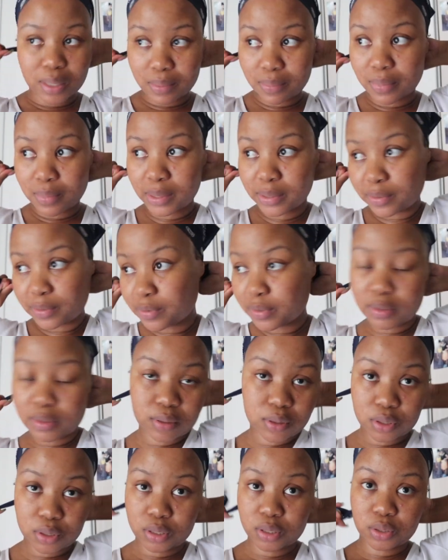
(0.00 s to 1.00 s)
I'm leaving
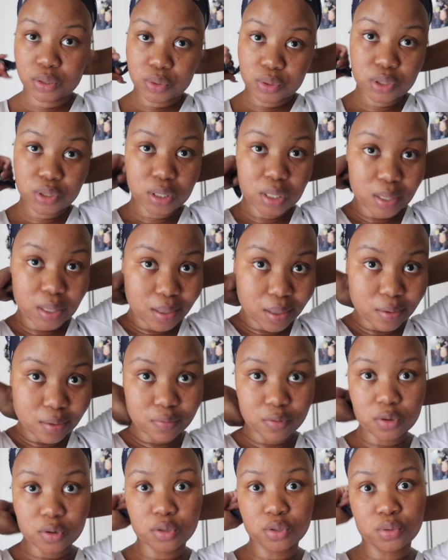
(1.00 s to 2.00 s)
because it's literally going to
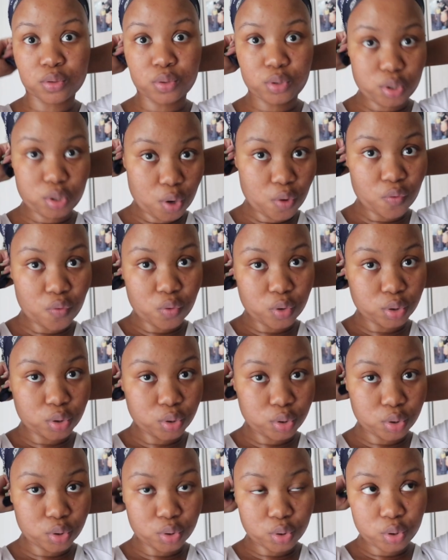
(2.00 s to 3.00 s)
have a lot of work
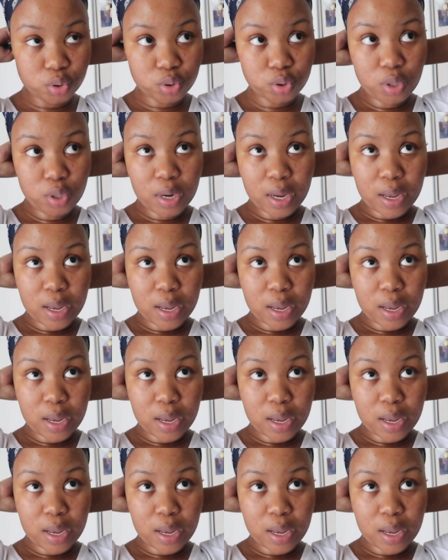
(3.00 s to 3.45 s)
to do.